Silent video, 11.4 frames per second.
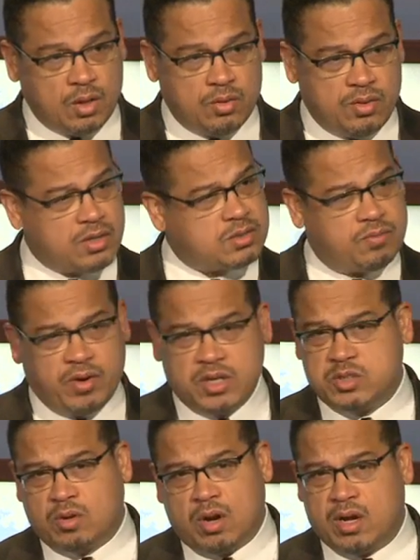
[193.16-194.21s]
there's some very
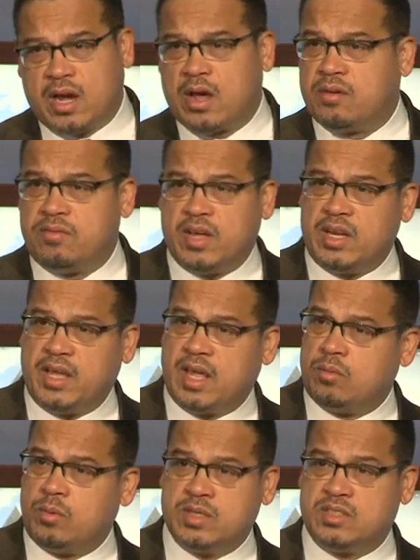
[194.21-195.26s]
strong countervailing
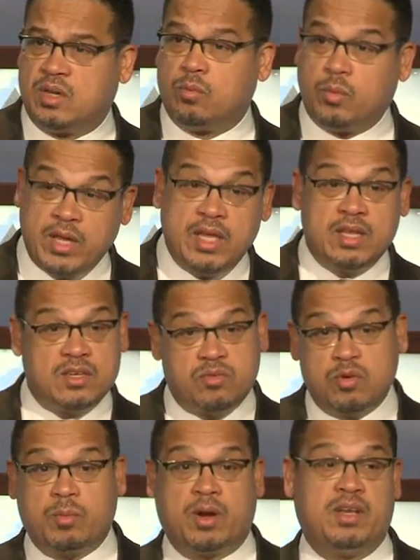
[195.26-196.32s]
headwinds that we in this
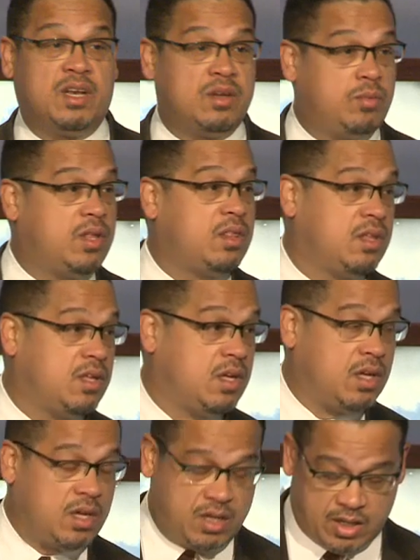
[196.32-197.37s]
room are dealing with.
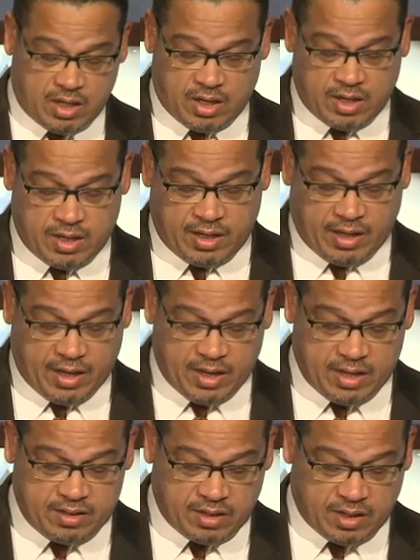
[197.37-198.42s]

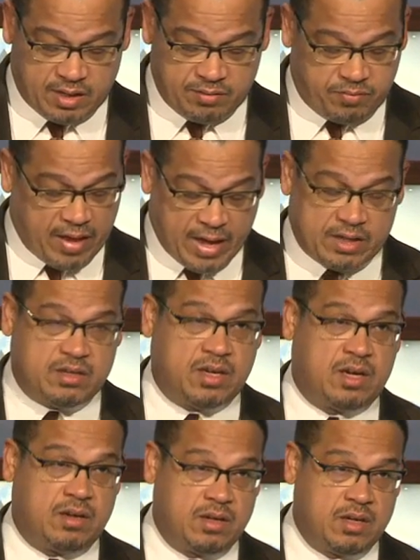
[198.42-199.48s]
In fact,
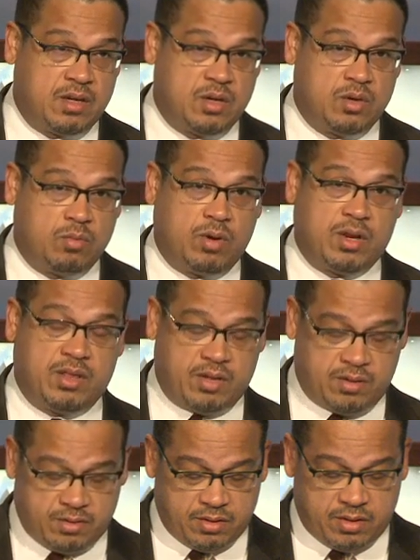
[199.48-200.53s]
one of
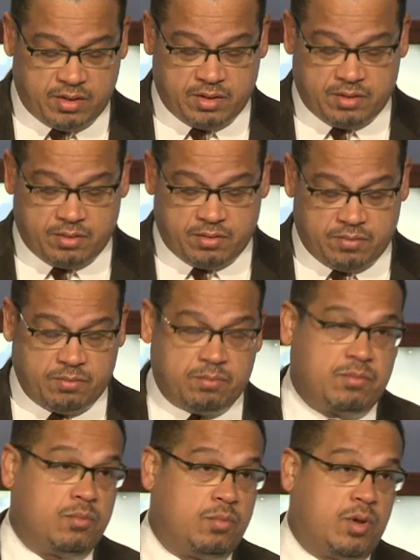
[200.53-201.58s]
the
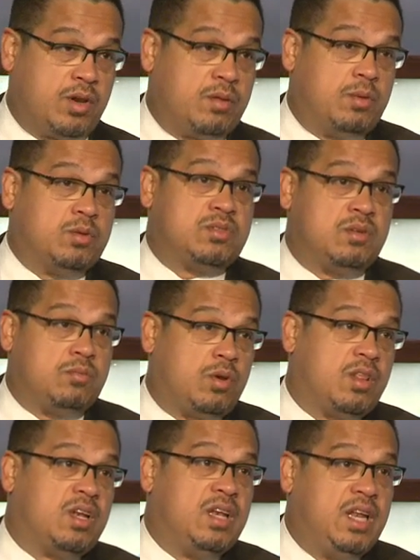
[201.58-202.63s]

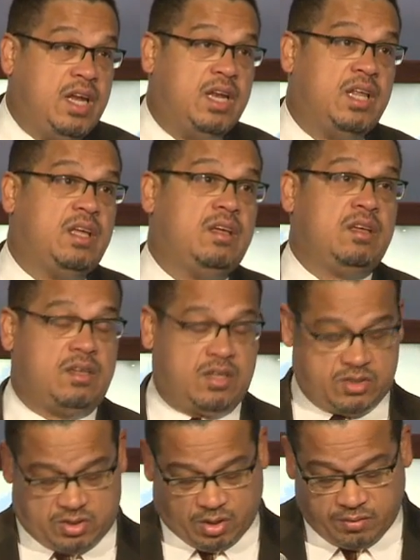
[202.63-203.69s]
leading
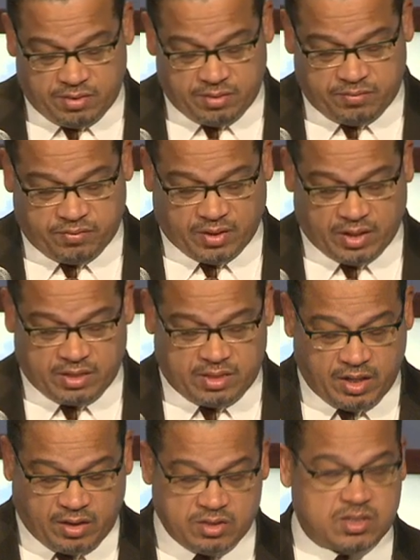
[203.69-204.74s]
conservative
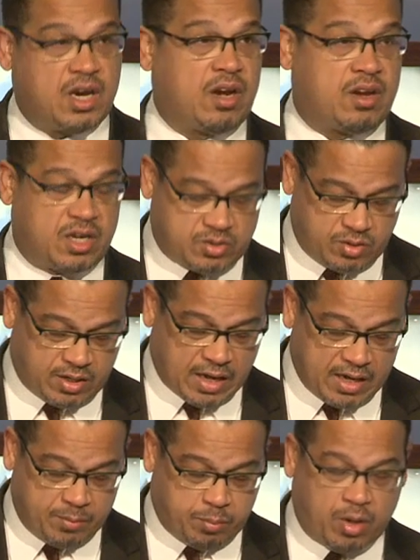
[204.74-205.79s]
thinkers in our country, a guy
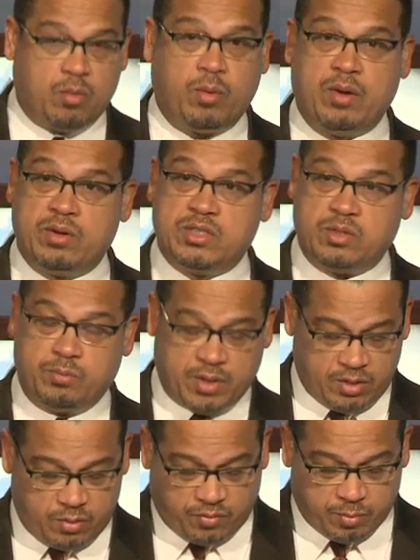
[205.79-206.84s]
named Paul Weyrich, many
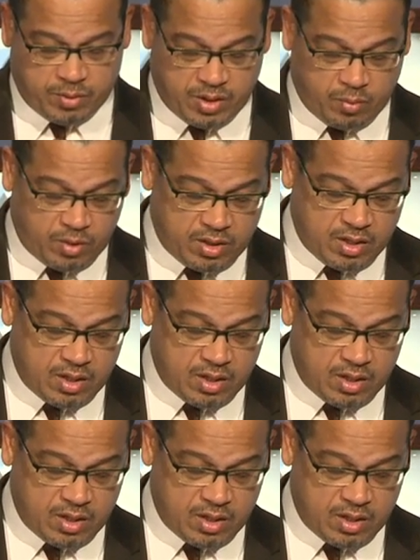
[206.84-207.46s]
of you familiar with,